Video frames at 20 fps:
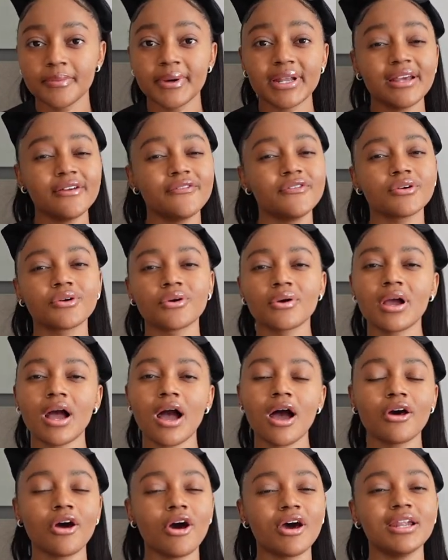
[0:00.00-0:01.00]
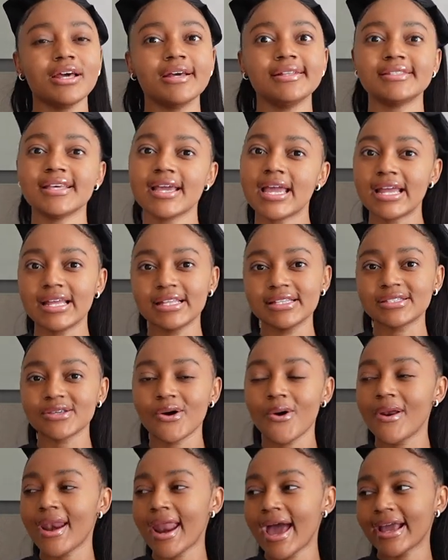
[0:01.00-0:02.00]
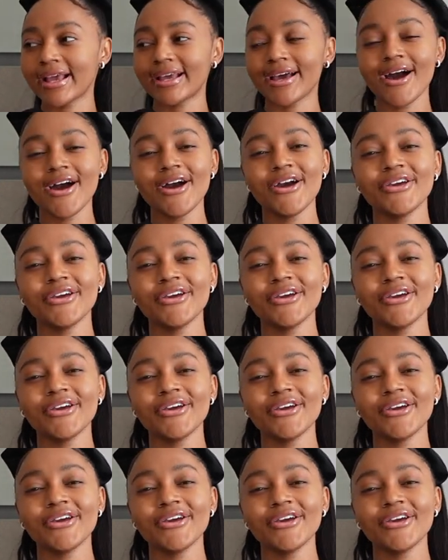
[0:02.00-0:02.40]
But if you're going out on a date, or like,